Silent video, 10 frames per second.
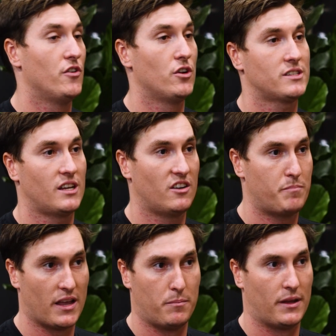first set of
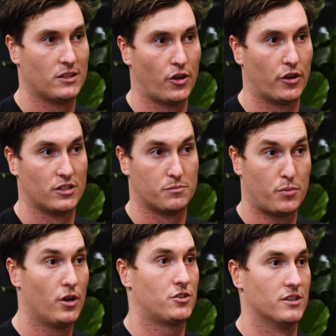BNB tokens
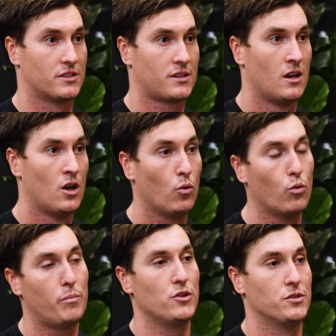purchased
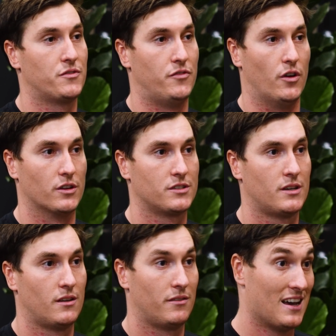will be used first,
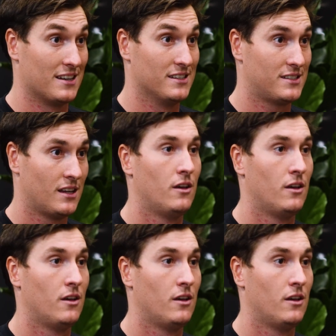that is,